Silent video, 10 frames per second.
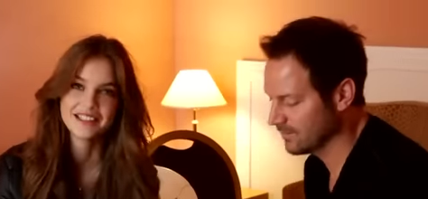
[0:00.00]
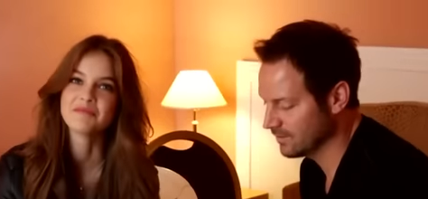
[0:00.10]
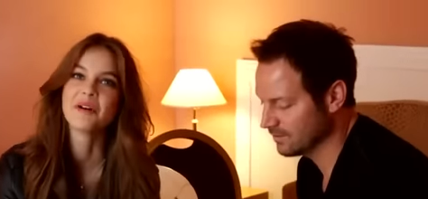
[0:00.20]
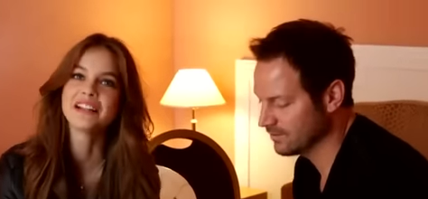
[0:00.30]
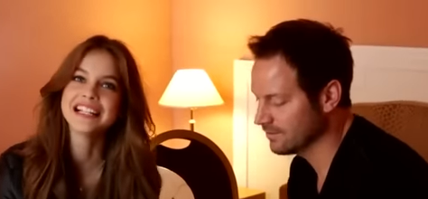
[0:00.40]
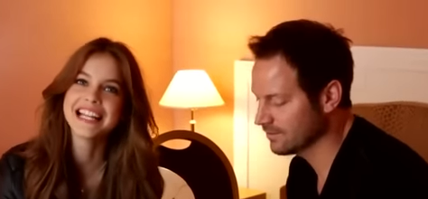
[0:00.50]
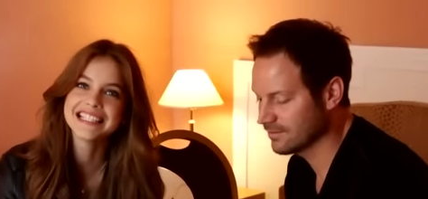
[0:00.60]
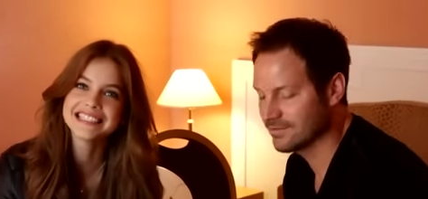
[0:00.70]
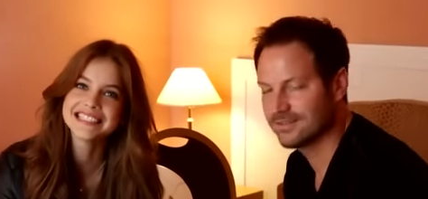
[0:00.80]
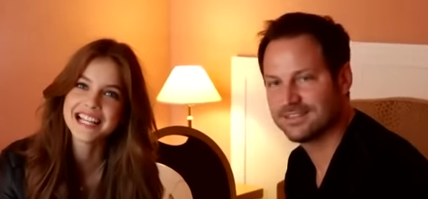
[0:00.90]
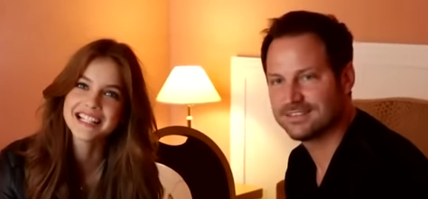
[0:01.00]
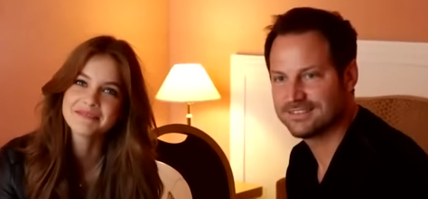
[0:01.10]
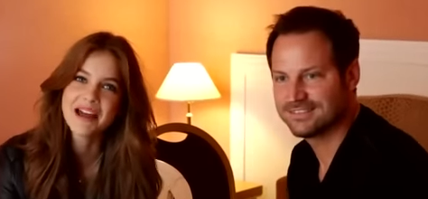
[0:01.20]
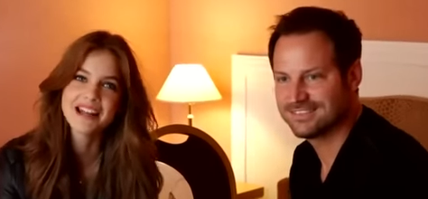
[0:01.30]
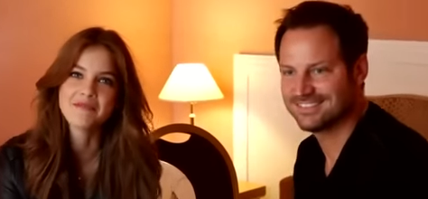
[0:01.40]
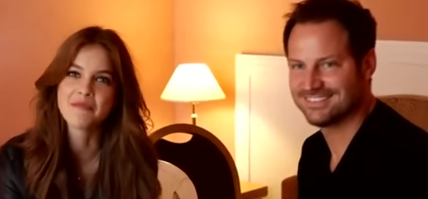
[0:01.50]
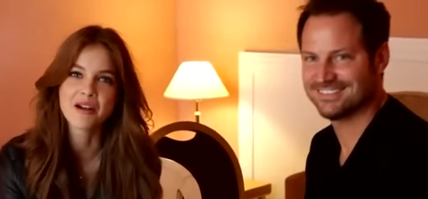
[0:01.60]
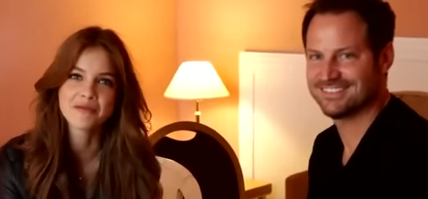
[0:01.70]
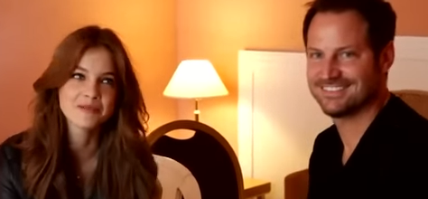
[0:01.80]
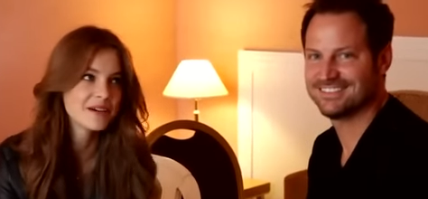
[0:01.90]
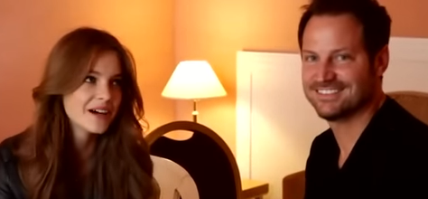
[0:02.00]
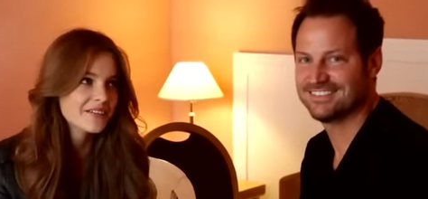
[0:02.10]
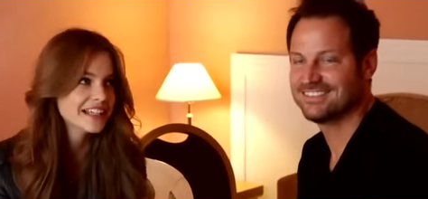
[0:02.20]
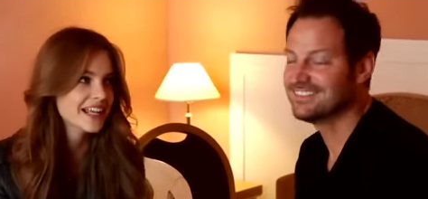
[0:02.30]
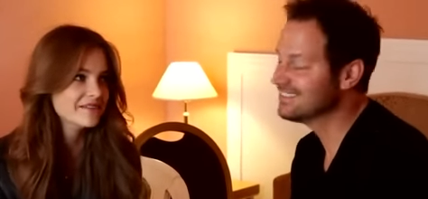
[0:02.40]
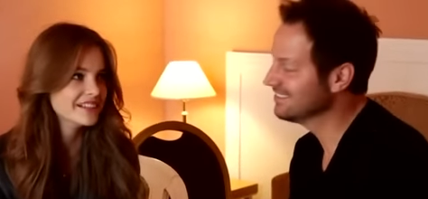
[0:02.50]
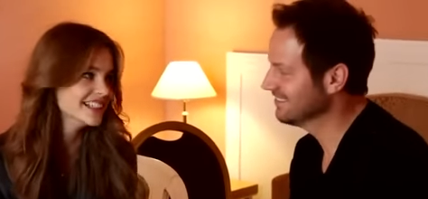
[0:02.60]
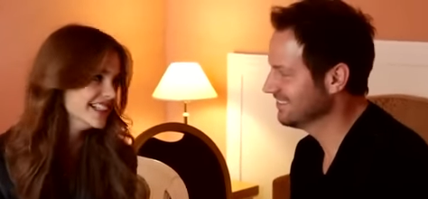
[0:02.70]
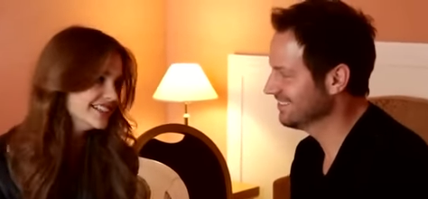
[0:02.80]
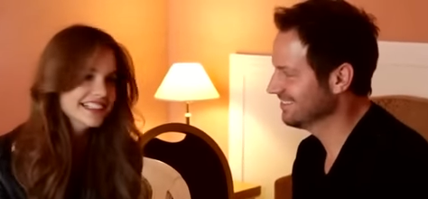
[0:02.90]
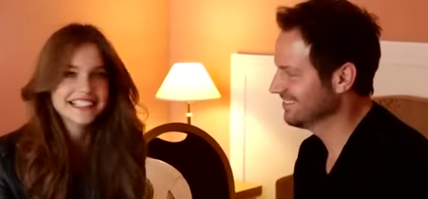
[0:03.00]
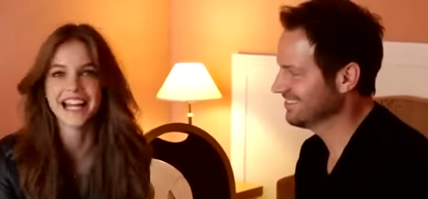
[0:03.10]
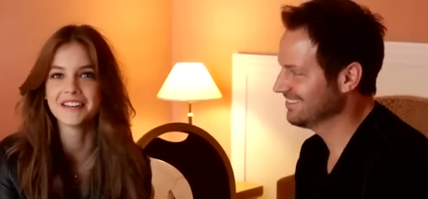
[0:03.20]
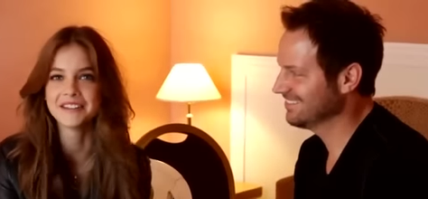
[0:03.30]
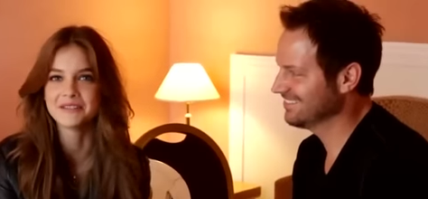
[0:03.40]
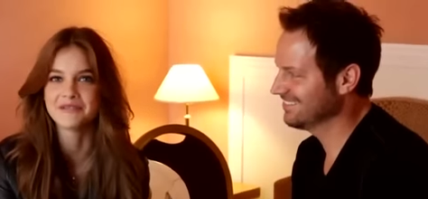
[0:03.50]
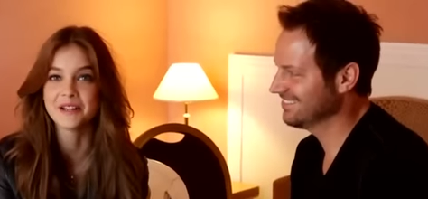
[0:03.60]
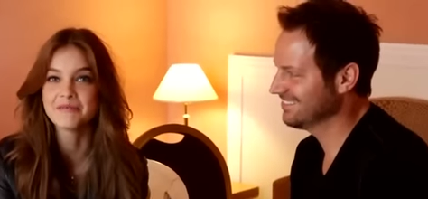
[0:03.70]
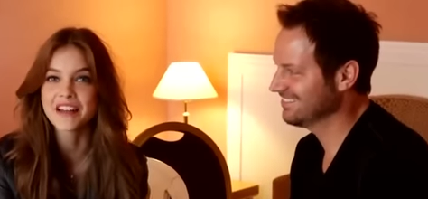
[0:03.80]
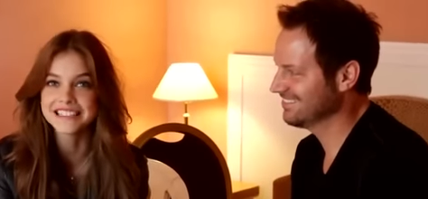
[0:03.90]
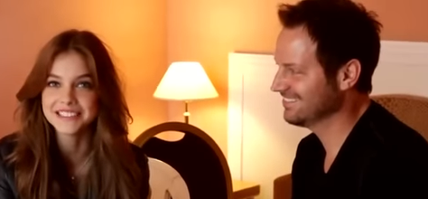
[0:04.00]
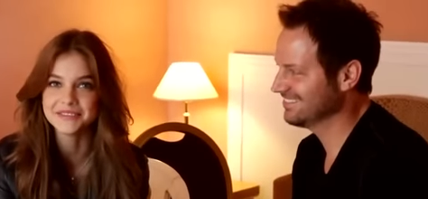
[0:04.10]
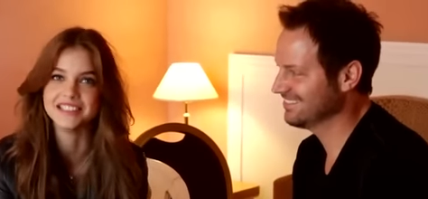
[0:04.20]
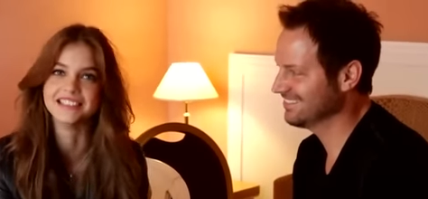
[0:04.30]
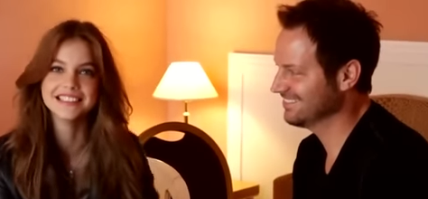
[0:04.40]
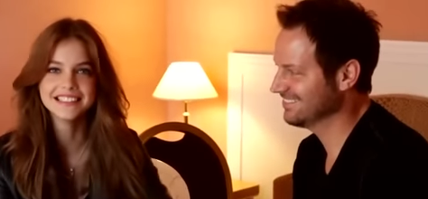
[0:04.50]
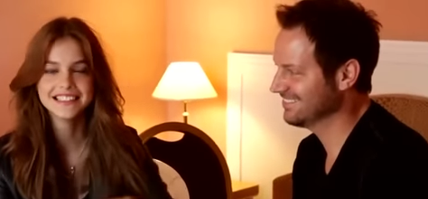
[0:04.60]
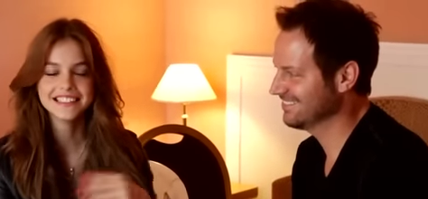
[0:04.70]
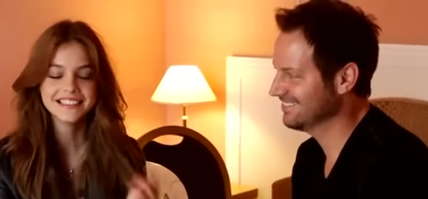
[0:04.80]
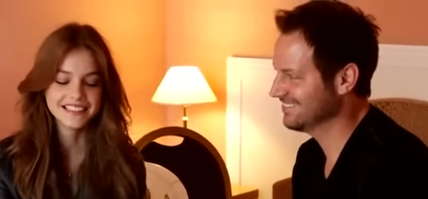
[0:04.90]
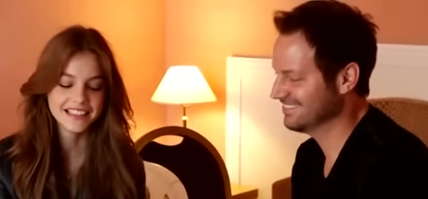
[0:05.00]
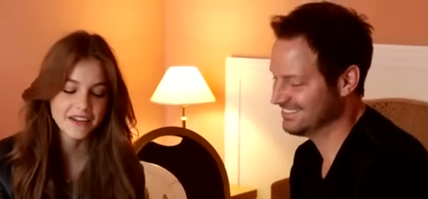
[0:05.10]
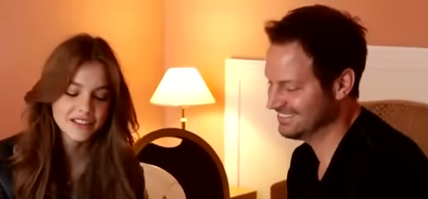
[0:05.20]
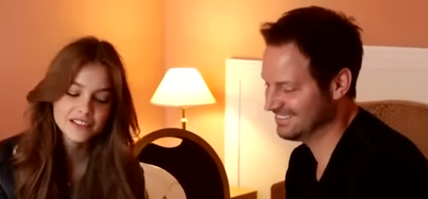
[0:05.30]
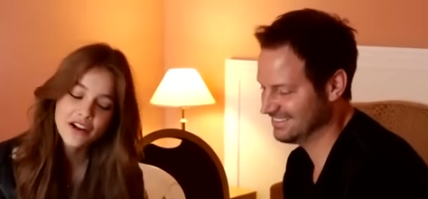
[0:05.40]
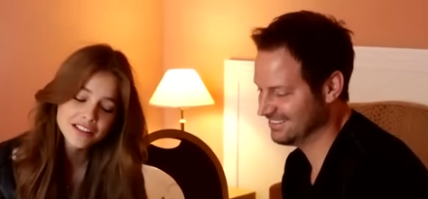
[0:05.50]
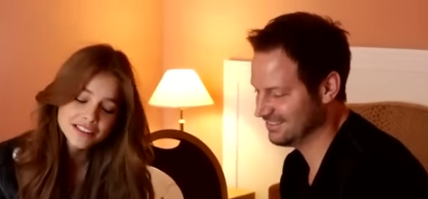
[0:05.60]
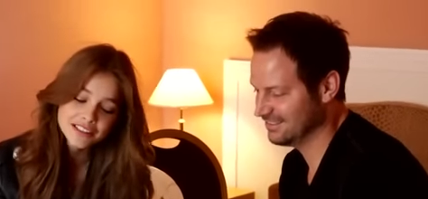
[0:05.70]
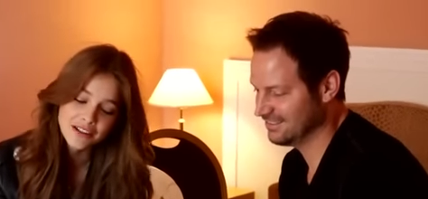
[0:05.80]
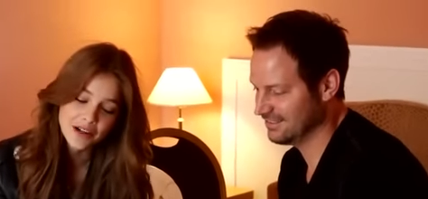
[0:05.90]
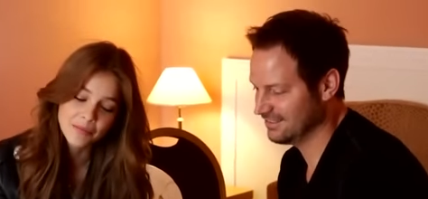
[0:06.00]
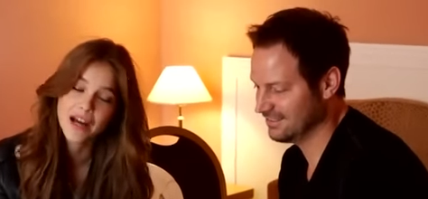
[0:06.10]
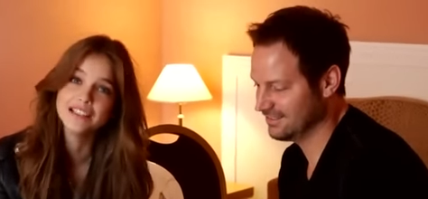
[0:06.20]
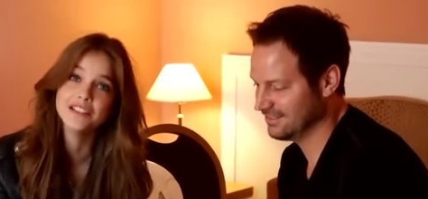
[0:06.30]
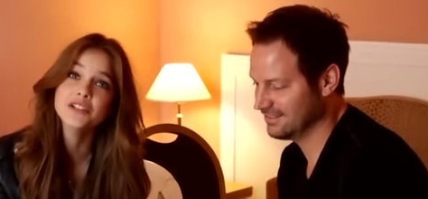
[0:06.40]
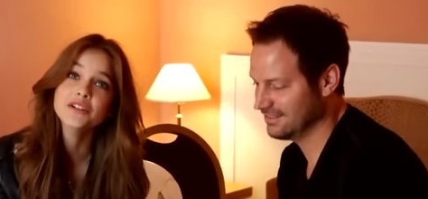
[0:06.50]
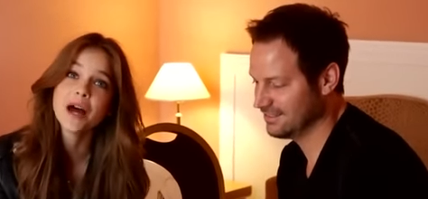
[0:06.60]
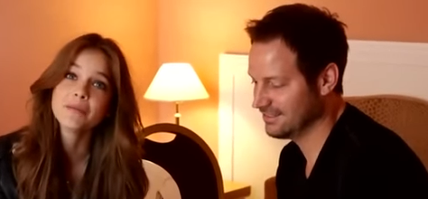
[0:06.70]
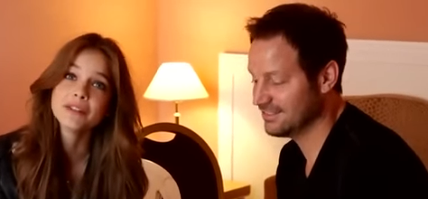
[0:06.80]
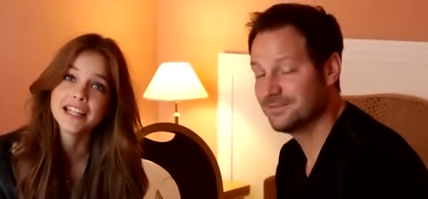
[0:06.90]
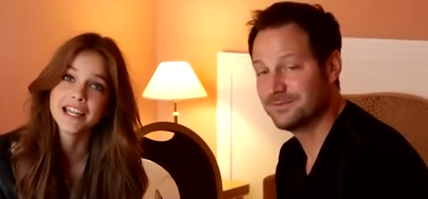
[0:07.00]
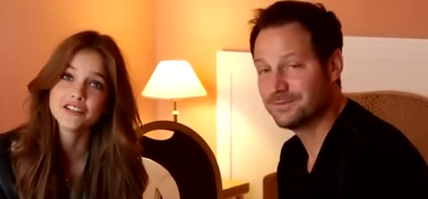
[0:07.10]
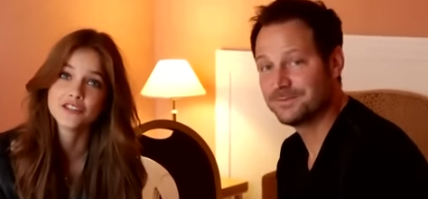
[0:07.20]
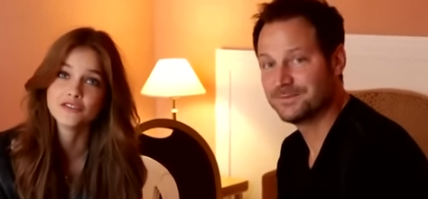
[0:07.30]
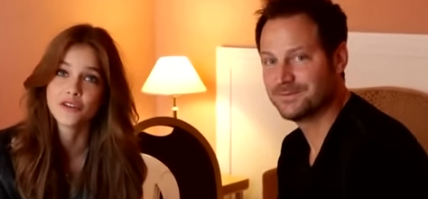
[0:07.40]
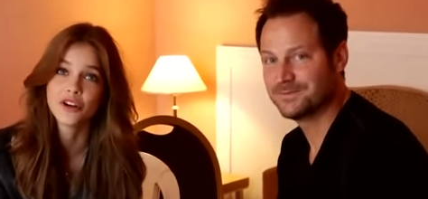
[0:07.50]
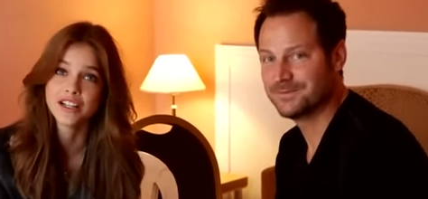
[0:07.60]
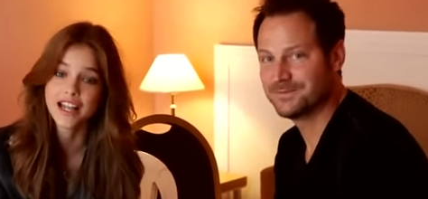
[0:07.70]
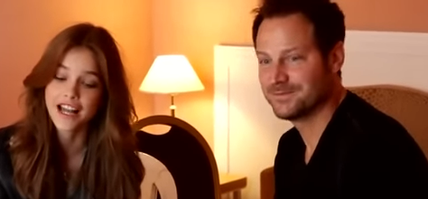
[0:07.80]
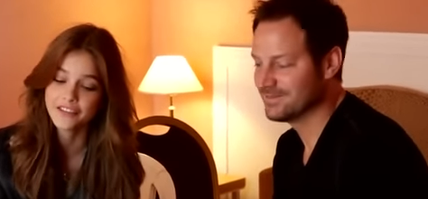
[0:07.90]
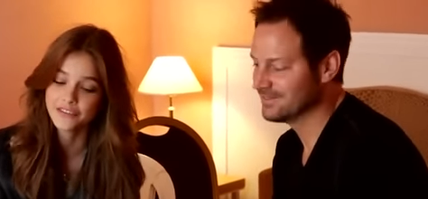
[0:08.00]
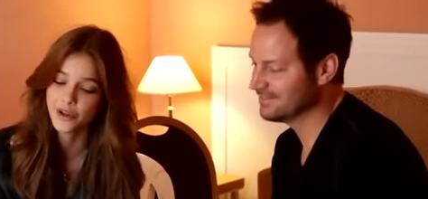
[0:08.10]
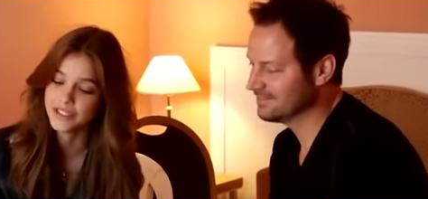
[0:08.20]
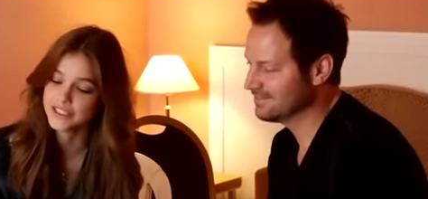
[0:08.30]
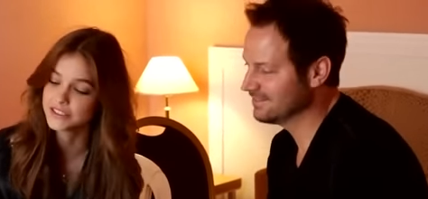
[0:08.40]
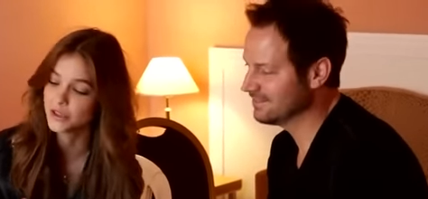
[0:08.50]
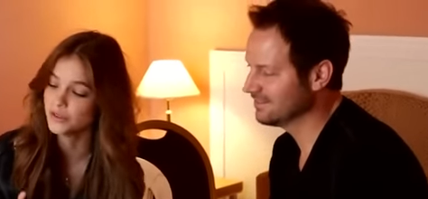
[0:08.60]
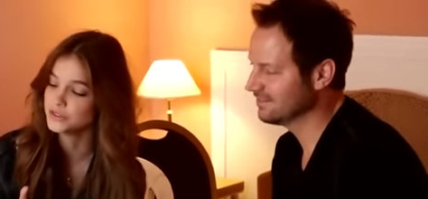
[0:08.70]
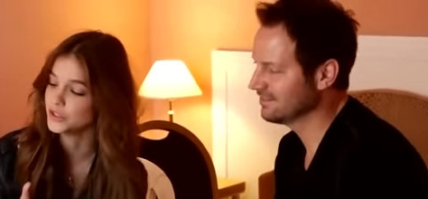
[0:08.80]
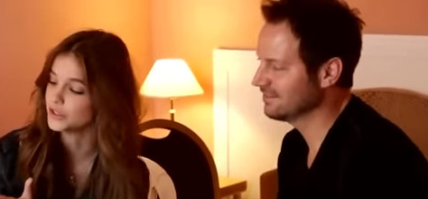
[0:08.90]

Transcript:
Speaker 1: Good morning, ladies and gentlemen. I'm Barbara Palvin, and we're here in Cannes in the Film Festival. Today, we're going to talk about the new application for the iPhone. It's called